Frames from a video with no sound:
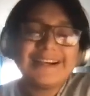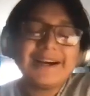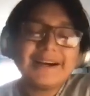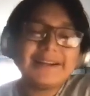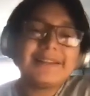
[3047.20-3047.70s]

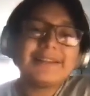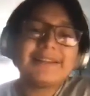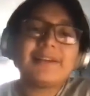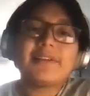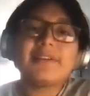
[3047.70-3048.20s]
A
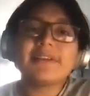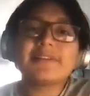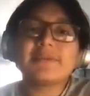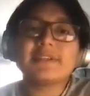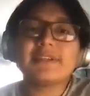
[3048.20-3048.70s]
lot of
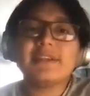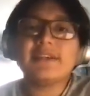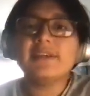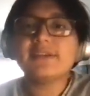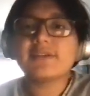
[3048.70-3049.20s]
things we see
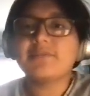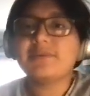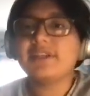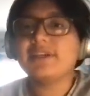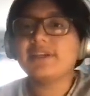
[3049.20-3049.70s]
is through
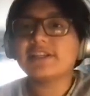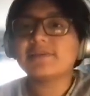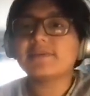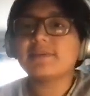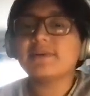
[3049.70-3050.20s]
media,
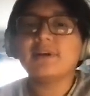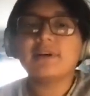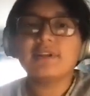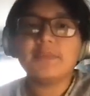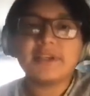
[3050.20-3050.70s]
as
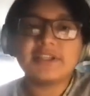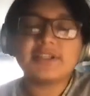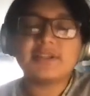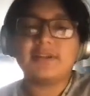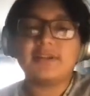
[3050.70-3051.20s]
you
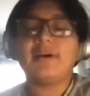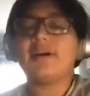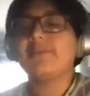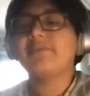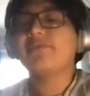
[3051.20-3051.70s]
mentioned
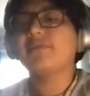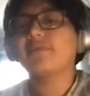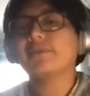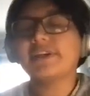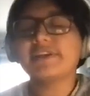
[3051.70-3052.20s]

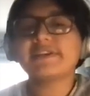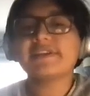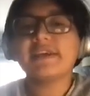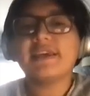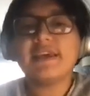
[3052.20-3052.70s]
before, Grace,
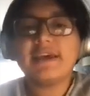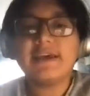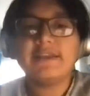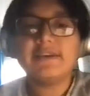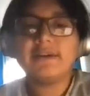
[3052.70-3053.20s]

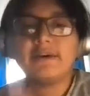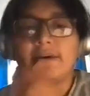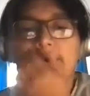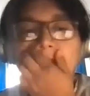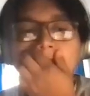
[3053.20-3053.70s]
and
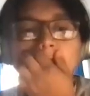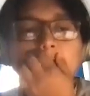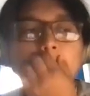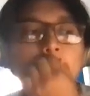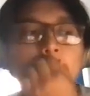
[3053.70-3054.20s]

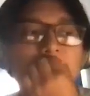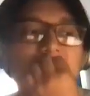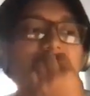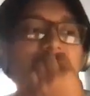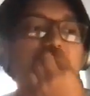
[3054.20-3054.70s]
I
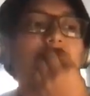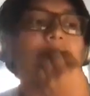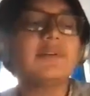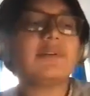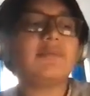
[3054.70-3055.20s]
think as
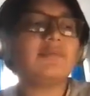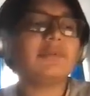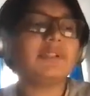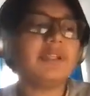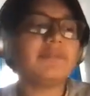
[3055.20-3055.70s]
someone
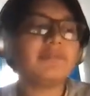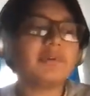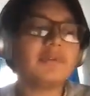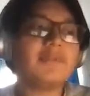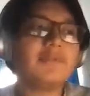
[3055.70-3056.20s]
really
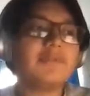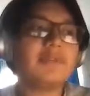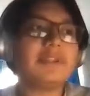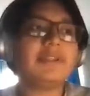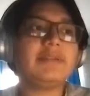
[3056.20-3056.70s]
involved
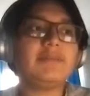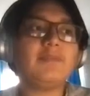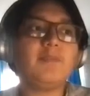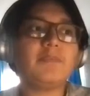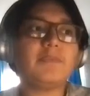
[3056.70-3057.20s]
within
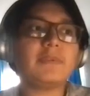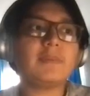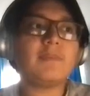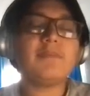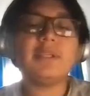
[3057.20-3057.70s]

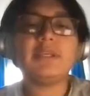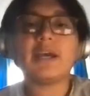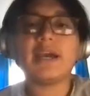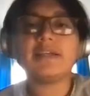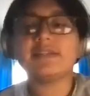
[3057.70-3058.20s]

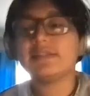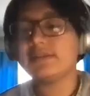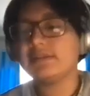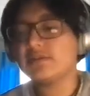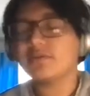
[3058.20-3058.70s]
media, as
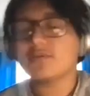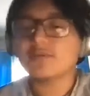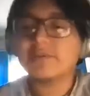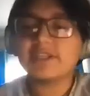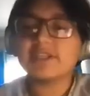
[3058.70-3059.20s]
in
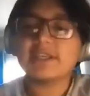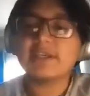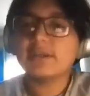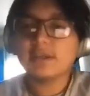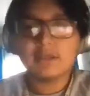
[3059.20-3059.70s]
social media
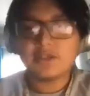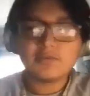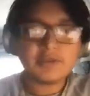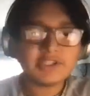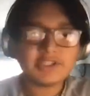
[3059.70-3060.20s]
like
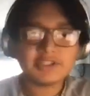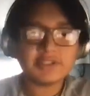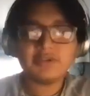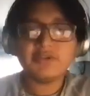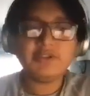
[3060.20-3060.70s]

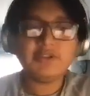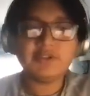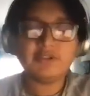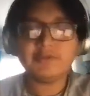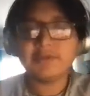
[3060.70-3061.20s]
Twitch,
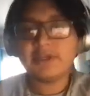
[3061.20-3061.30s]
YouTube,